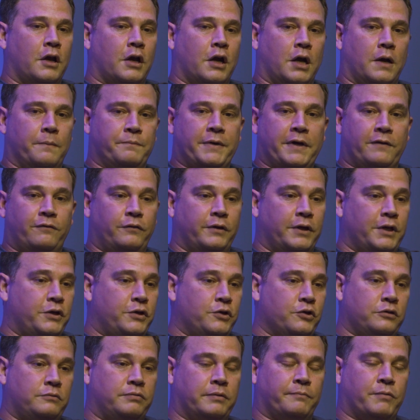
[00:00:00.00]
Definitely a
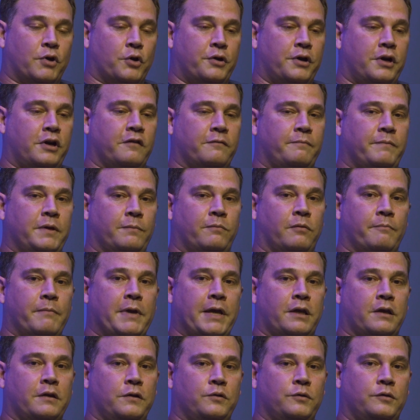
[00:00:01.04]
huge proponent of people
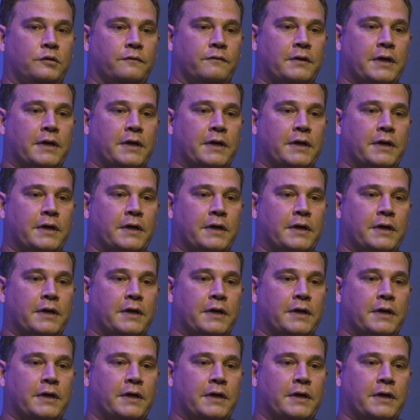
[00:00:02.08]
making use of